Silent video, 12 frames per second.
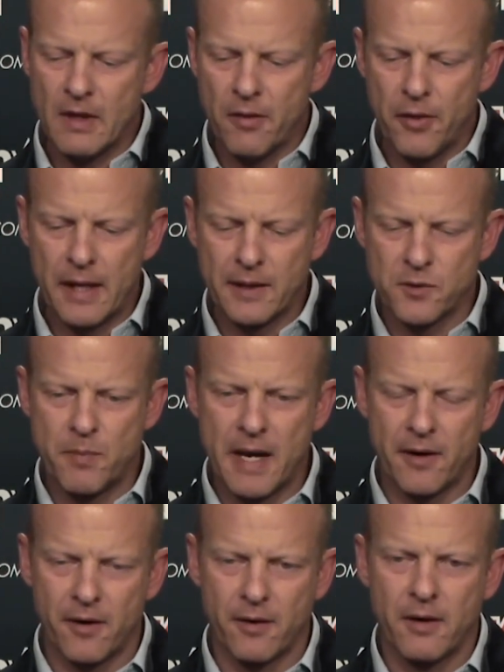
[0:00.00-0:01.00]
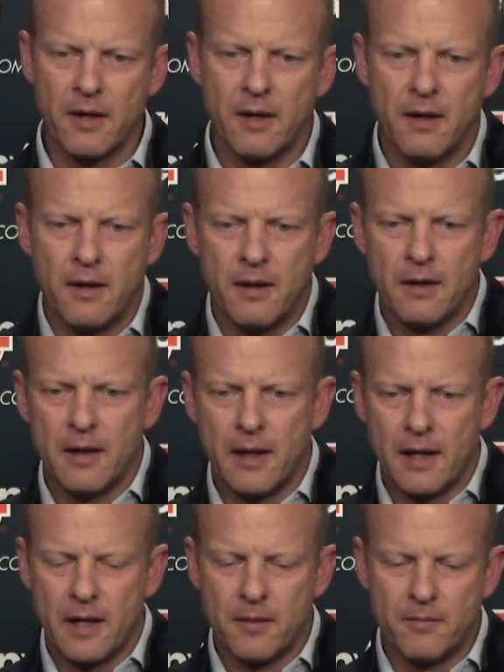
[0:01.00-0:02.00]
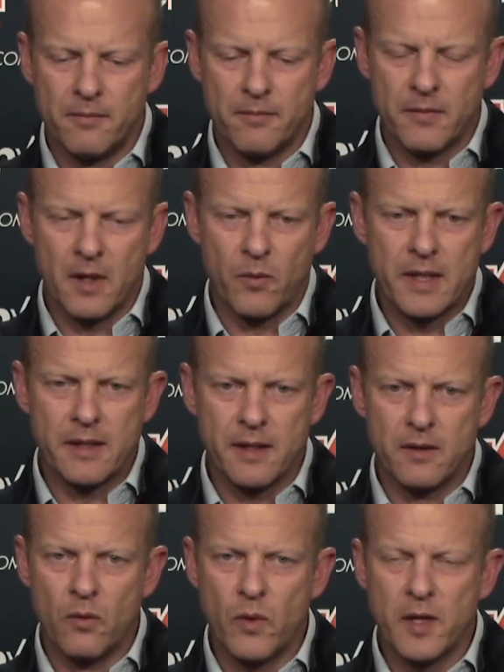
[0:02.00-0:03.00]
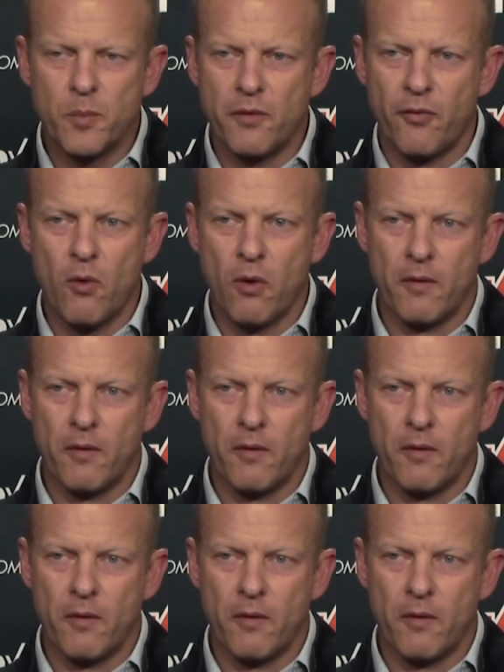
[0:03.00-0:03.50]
things better than we did the week before.